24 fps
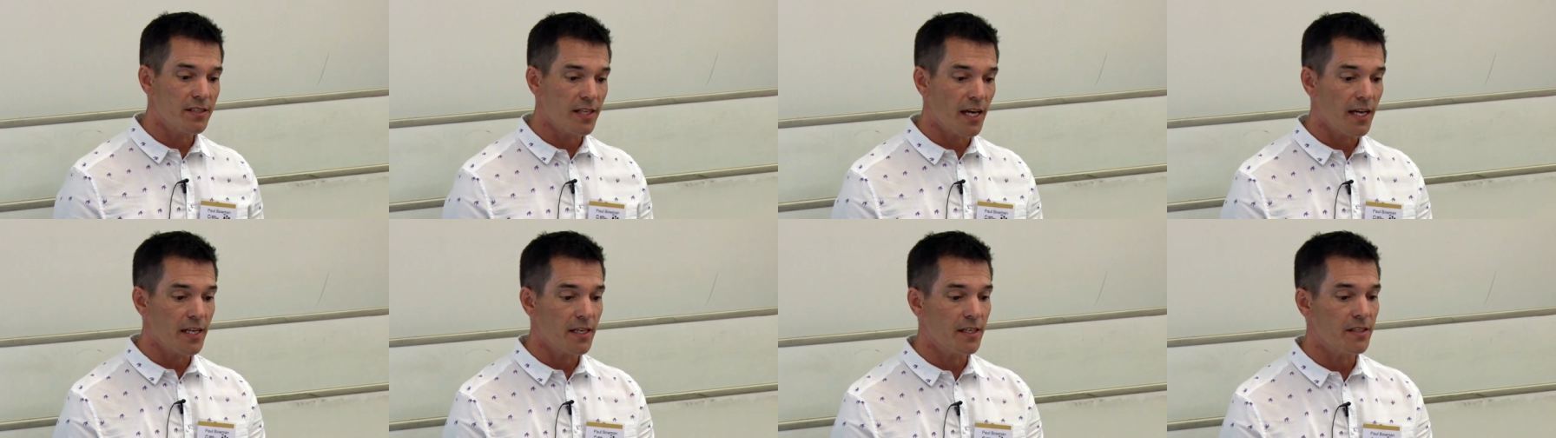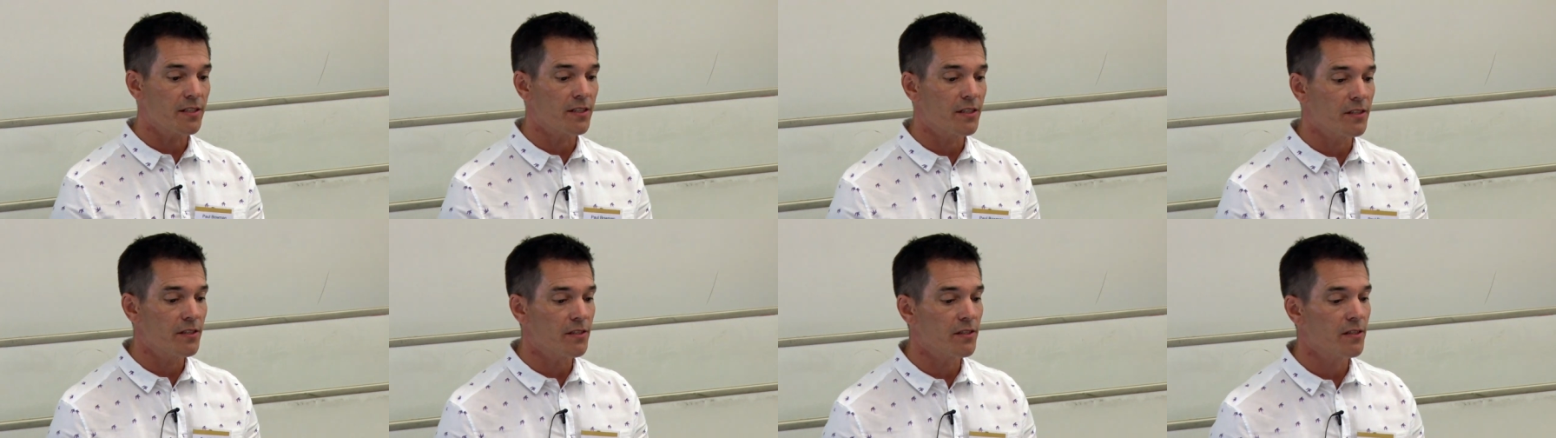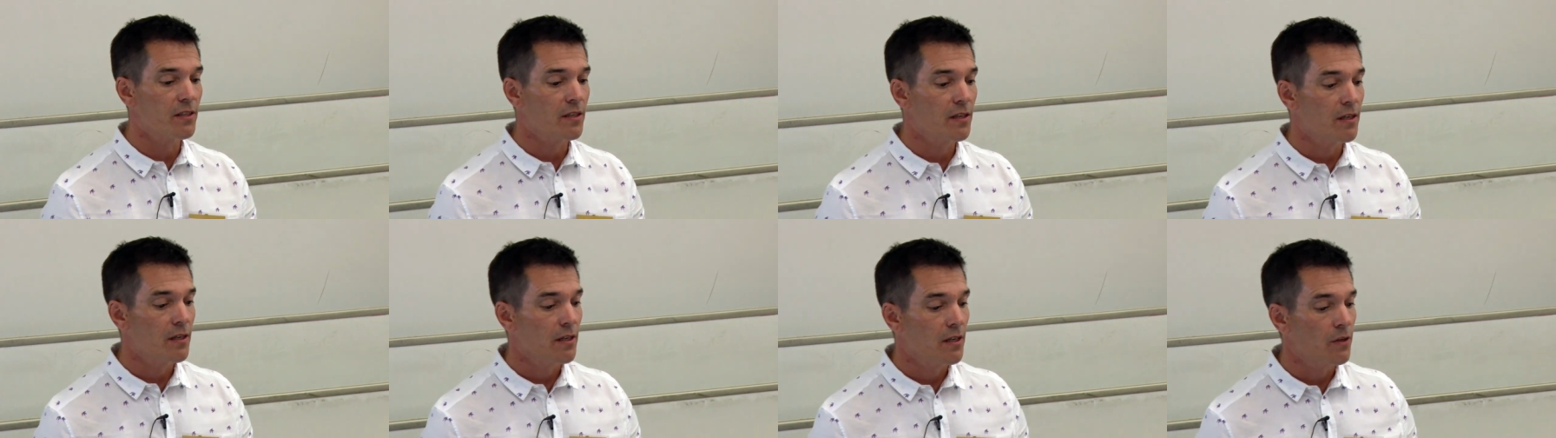statuses,
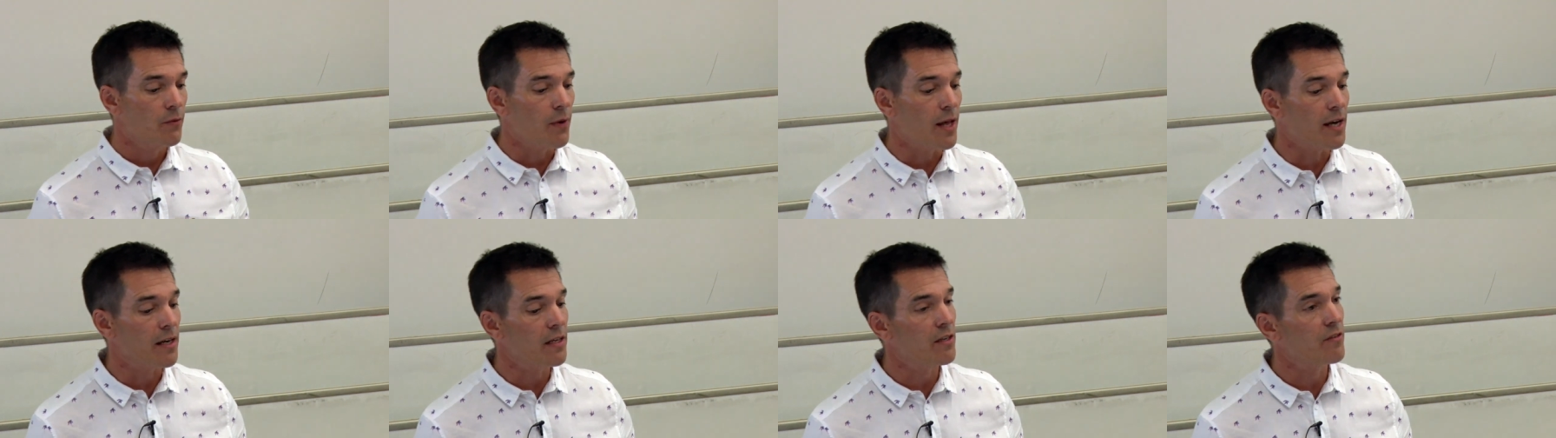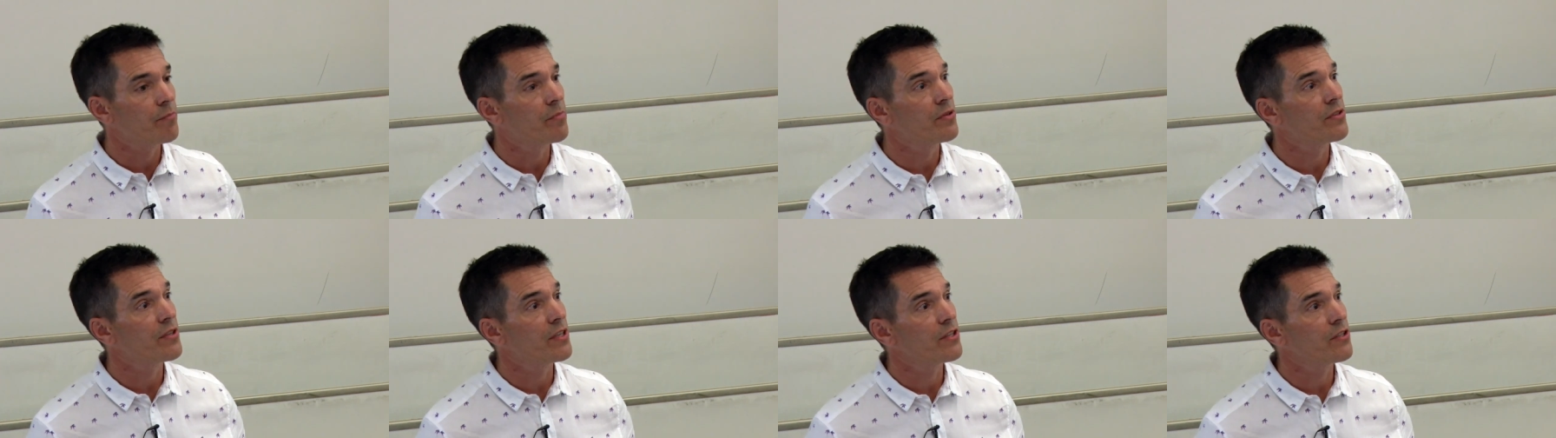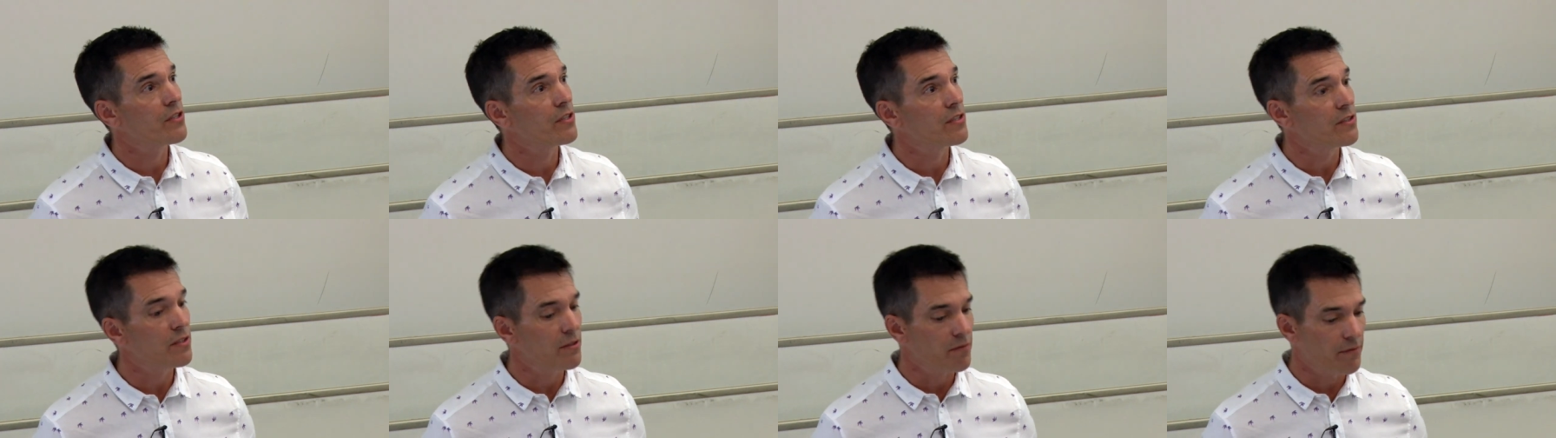relative
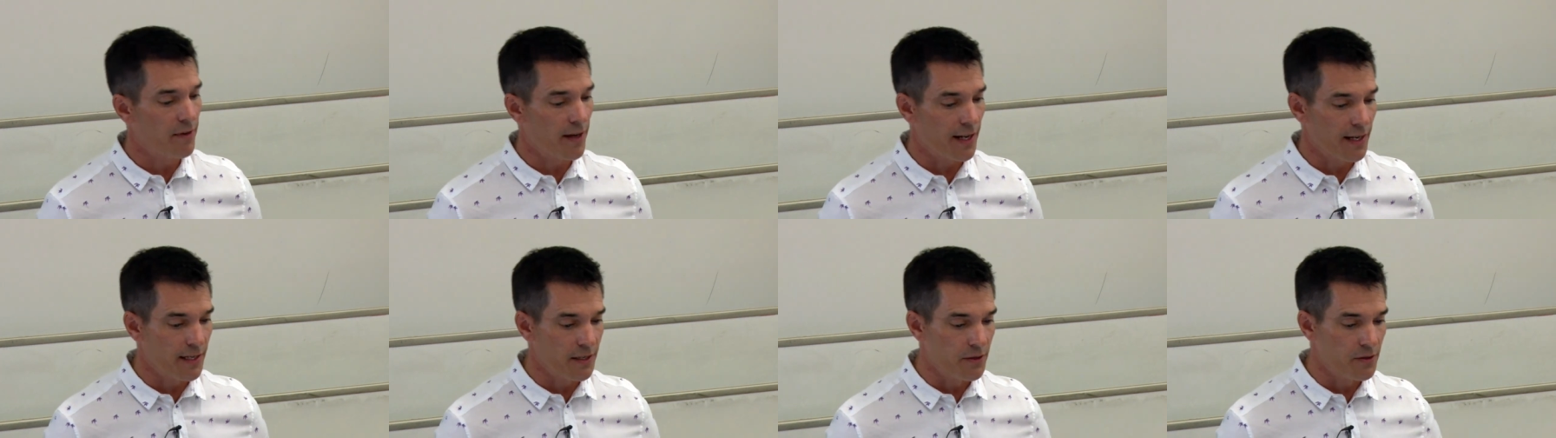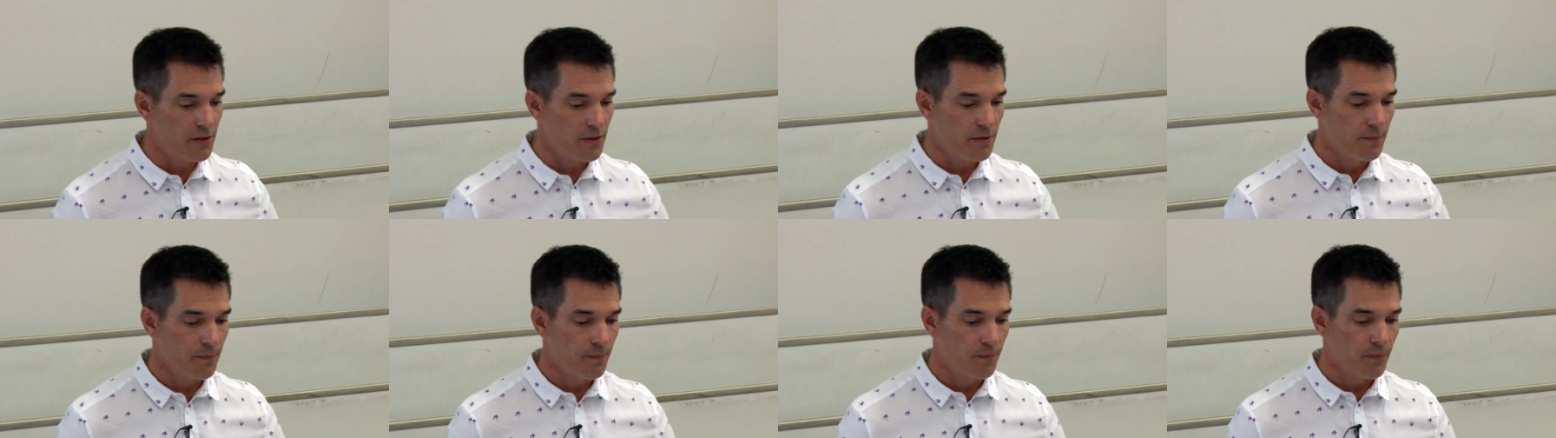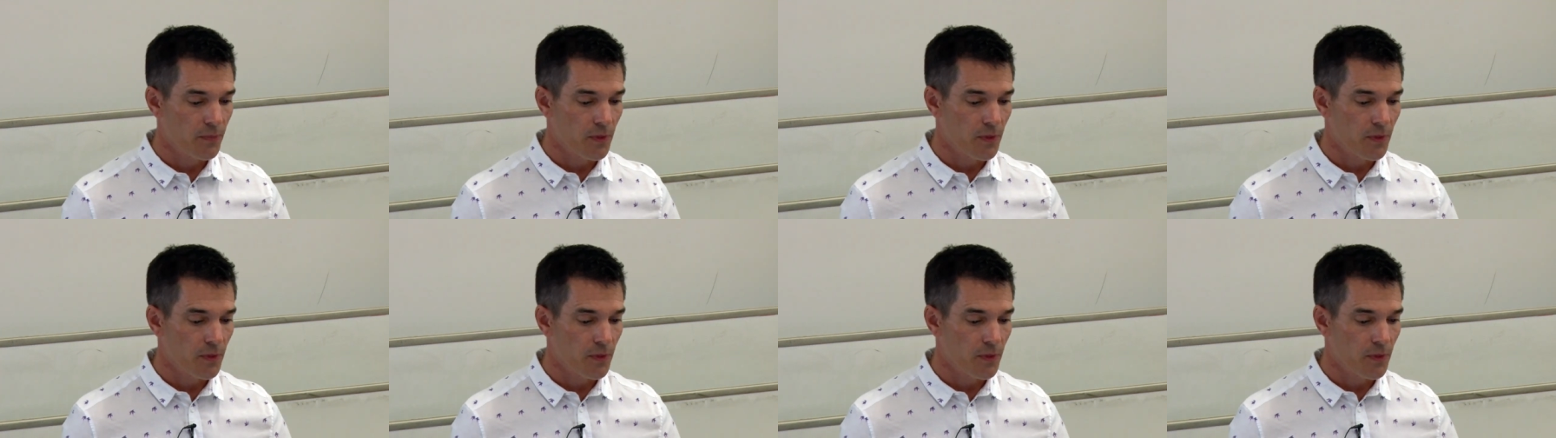positions and values.